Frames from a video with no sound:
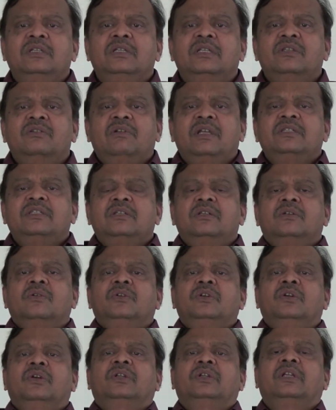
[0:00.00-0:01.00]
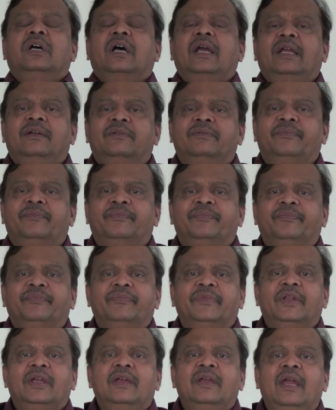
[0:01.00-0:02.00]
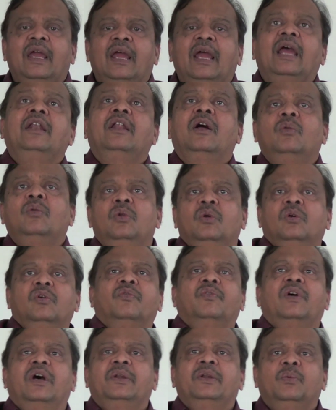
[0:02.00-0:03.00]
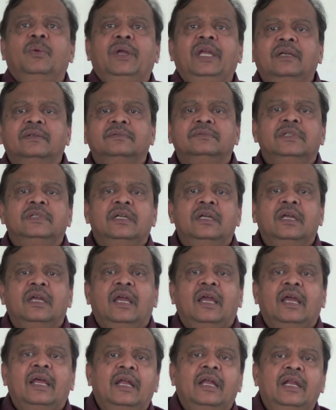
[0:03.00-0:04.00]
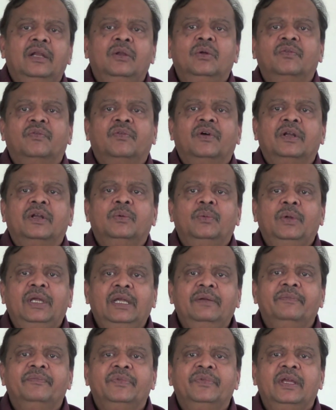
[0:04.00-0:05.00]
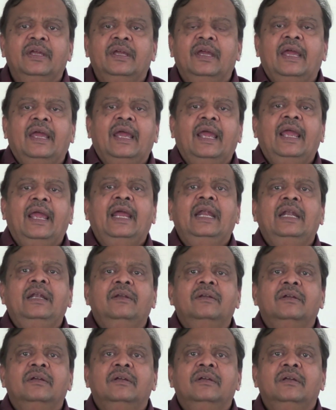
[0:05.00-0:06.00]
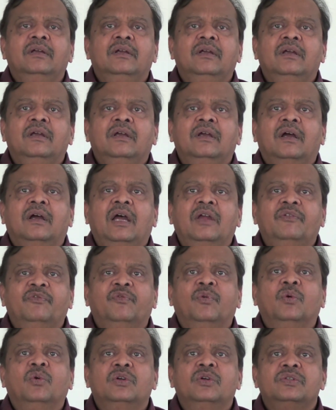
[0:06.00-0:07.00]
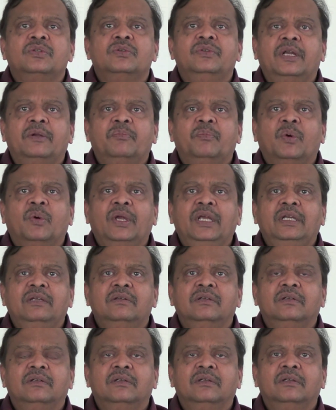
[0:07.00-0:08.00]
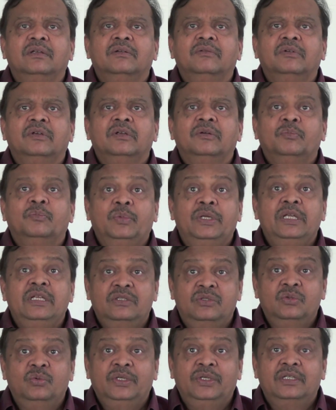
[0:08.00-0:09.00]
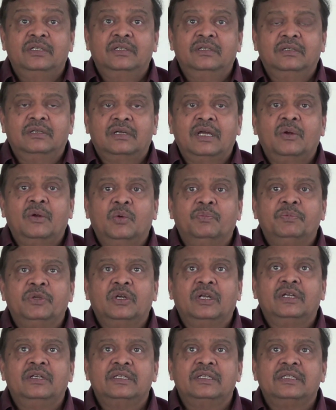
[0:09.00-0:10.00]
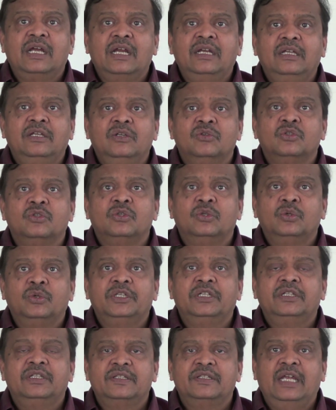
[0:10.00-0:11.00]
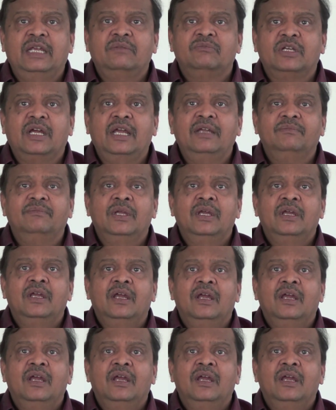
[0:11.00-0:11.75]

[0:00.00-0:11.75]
just rest it on your thigh. And now look far away, and I look far away, and I focus on that point. Please do it. I hope you're understanding. You should do it at the same time.